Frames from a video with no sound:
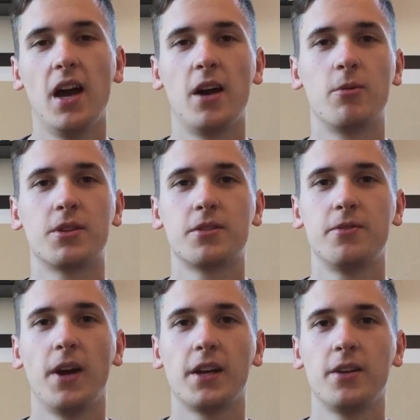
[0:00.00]
I want to
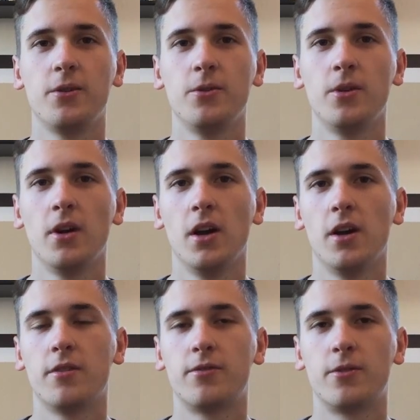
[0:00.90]
thank you
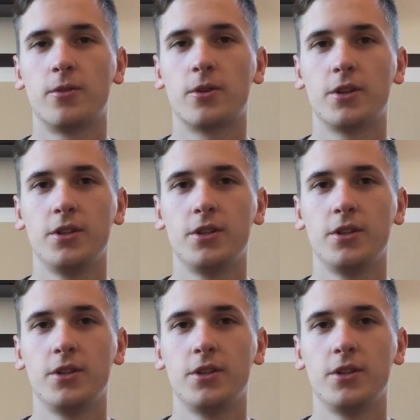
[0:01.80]
for